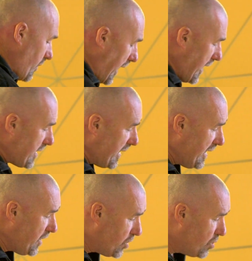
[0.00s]
and
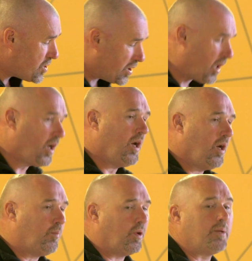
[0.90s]
he used to
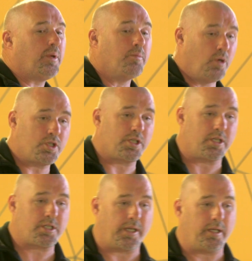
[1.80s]
bully me
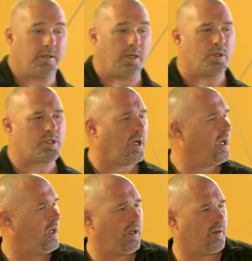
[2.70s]
mercilessly. There was
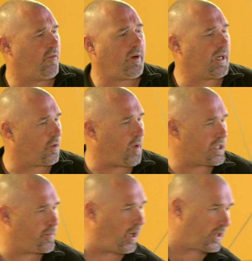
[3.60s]
very little
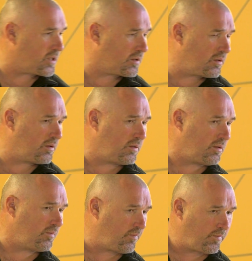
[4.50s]
respite.
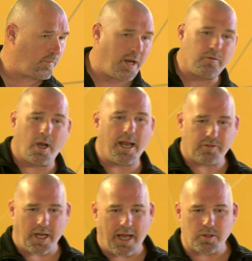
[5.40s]
Whenever I left
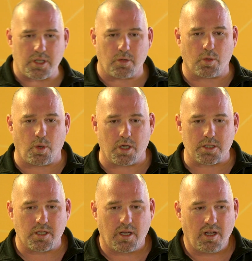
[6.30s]
the house, there he
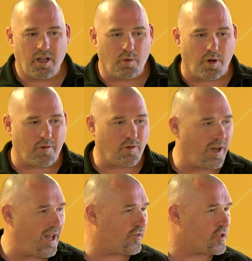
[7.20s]
was. Whenever I
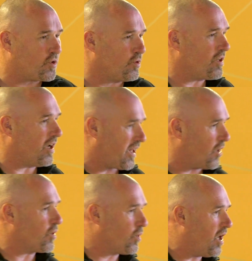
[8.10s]
left the schoolyard,
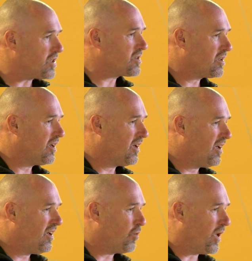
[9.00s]
there he was.
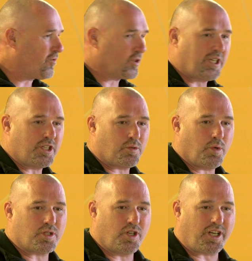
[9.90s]
Whenever a teacher
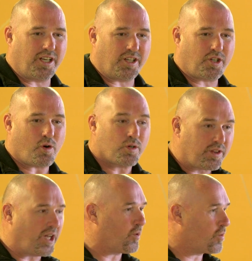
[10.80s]
wasn't looking in the corridor,
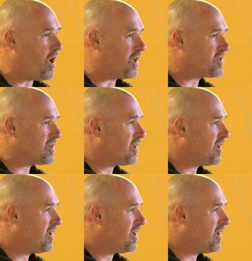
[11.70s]
there he was.